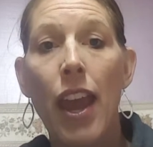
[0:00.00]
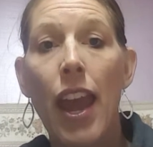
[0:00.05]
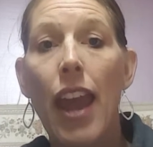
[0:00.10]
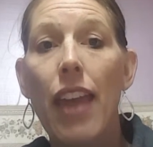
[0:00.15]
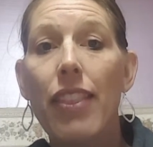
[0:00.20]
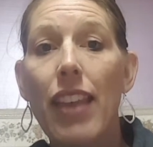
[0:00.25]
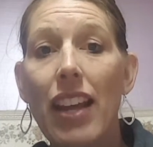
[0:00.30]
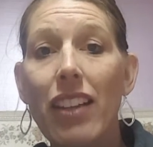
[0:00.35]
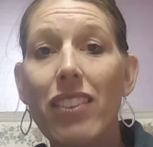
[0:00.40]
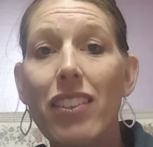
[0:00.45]

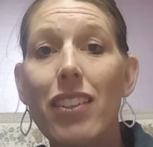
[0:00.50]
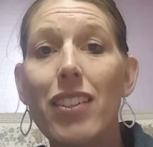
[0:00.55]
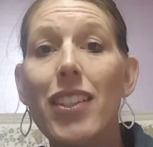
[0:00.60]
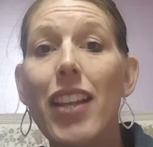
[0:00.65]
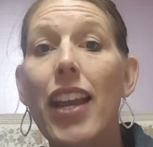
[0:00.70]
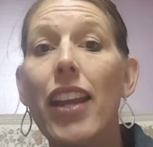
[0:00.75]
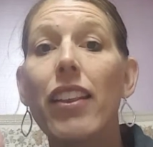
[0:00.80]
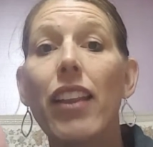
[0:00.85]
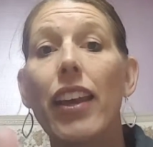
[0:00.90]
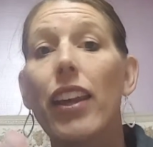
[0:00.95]
And that's to
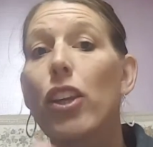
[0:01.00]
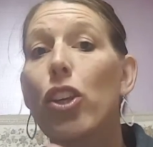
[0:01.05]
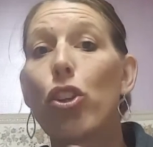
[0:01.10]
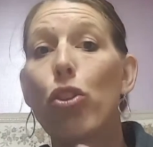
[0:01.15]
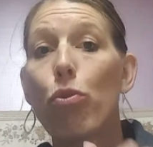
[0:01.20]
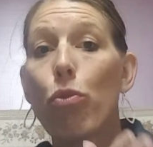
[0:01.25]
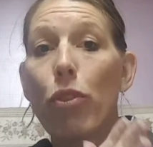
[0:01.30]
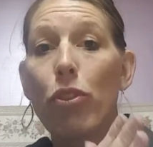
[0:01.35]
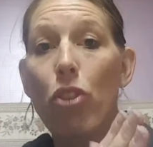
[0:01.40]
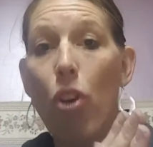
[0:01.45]
say, like,
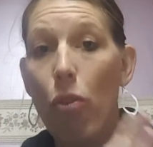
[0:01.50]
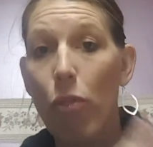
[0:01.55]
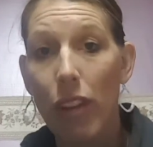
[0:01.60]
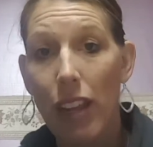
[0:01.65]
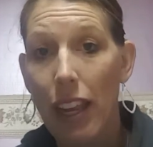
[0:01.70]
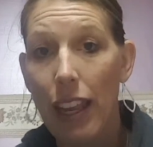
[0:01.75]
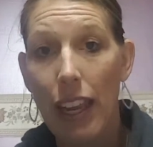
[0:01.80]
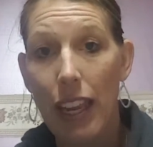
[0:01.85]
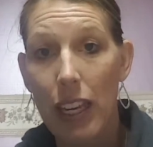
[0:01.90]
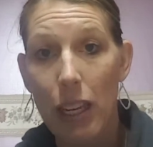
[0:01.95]
you don't
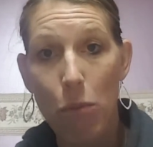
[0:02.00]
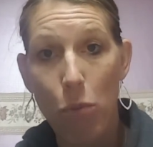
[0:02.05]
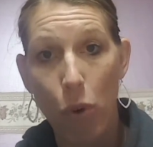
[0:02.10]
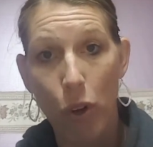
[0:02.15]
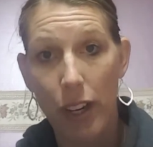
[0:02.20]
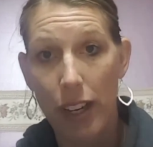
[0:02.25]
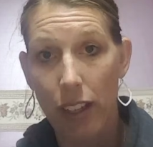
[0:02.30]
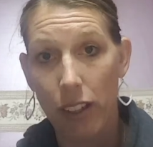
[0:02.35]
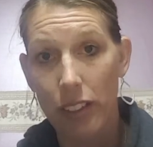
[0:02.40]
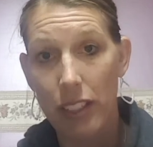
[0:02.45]
get any
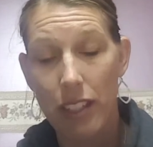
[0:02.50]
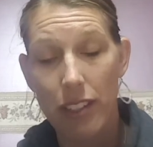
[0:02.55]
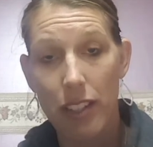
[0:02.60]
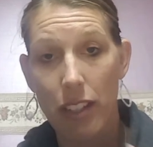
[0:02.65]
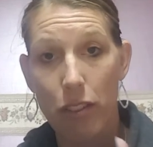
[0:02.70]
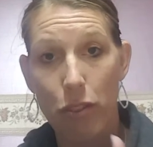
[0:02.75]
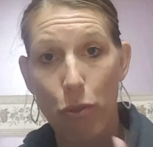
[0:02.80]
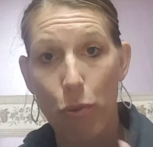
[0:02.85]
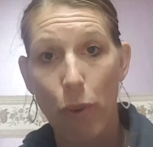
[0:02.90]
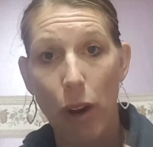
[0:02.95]
more
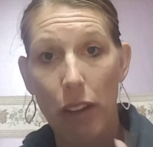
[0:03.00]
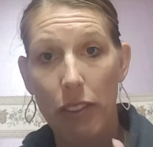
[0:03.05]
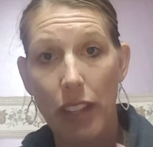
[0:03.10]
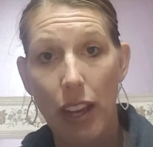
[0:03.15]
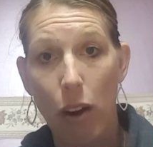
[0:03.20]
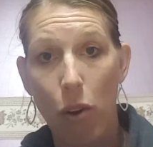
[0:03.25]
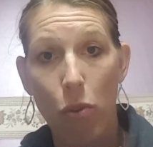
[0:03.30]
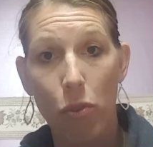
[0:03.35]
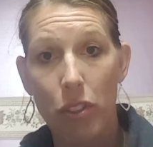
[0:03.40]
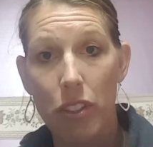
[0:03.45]
illnesses throughout
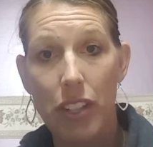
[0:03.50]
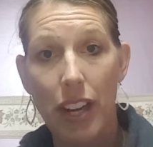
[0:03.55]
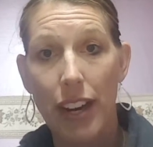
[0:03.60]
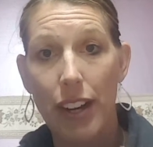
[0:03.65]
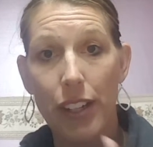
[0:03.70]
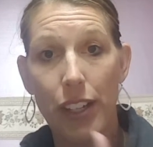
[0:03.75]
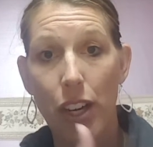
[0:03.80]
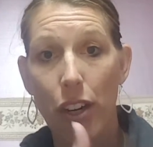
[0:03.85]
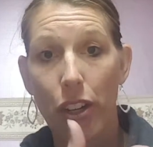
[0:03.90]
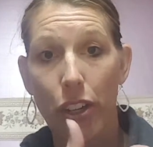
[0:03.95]
that whole
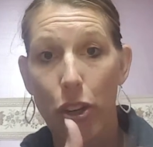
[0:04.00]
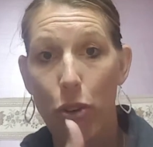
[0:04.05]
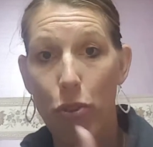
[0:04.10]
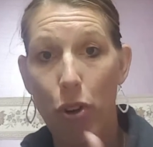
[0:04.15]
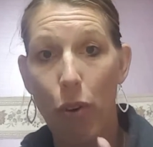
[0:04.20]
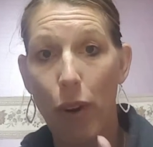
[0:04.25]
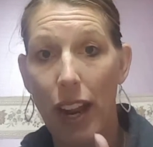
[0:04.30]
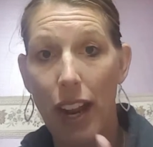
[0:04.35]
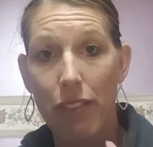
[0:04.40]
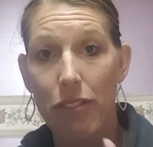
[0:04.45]
entire year, and you
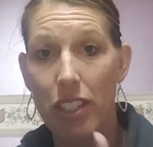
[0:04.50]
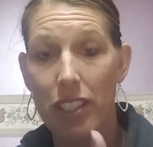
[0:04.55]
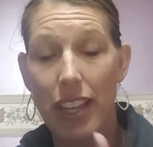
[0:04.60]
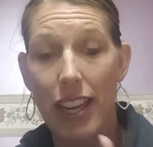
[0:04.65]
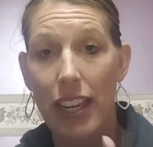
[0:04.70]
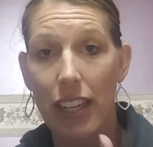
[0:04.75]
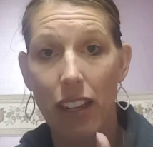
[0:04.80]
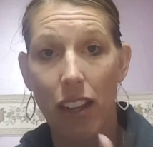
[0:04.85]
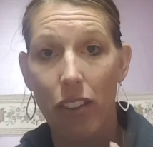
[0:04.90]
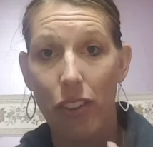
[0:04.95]
don't have to
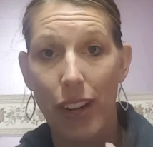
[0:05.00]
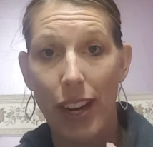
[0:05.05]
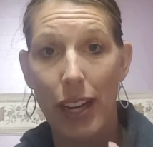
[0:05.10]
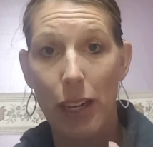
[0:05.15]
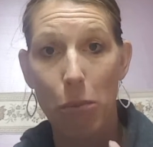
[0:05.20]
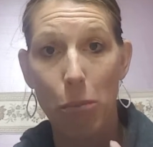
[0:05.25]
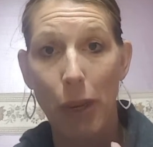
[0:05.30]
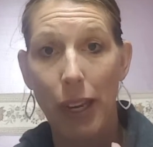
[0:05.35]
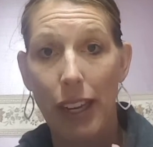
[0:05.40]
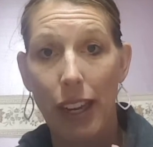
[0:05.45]
take another
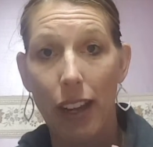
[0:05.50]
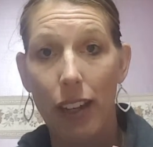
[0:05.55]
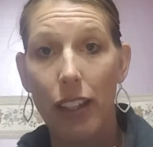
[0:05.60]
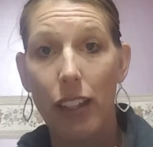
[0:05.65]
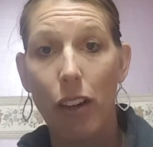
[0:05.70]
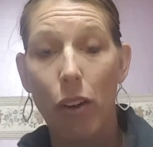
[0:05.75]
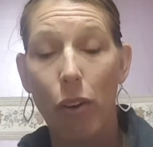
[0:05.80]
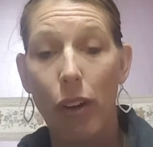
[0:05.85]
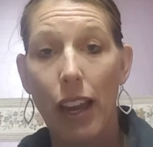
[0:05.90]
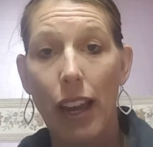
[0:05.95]

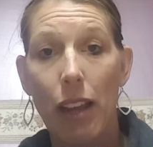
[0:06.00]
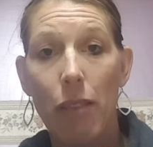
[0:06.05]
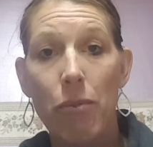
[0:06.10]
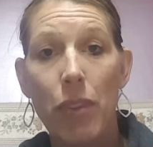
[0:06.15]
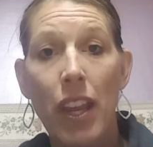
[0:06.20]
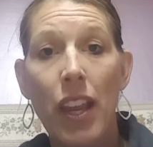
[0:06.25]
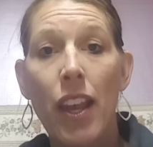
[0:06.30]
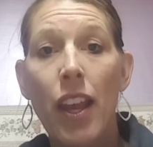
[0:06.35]
antibiotic, okay?